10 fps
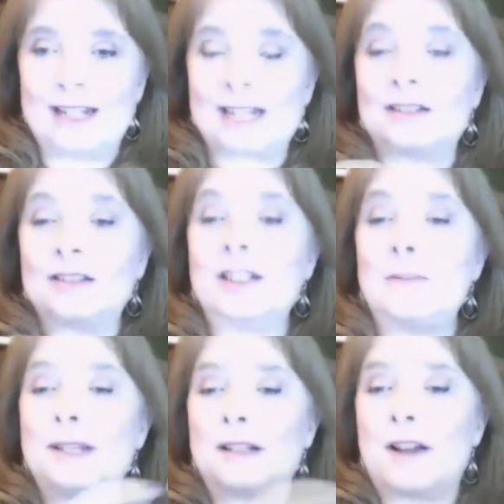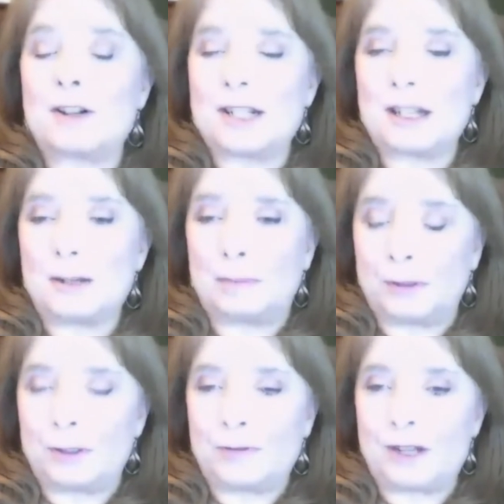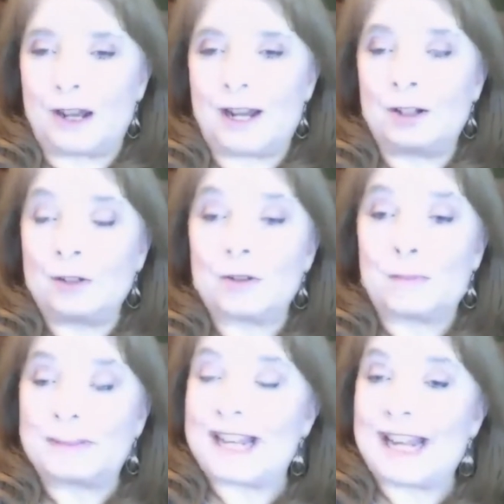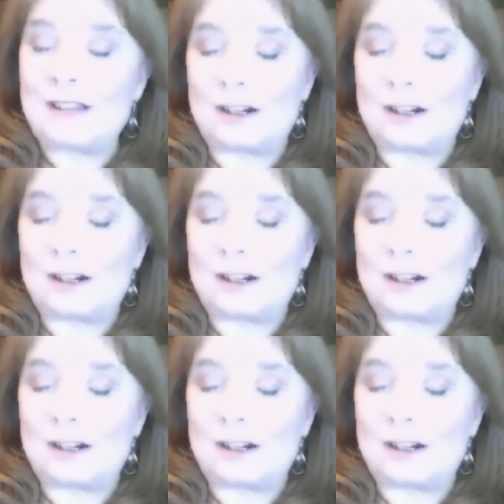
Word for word: It takes a little bit longer to get approved on Google Play.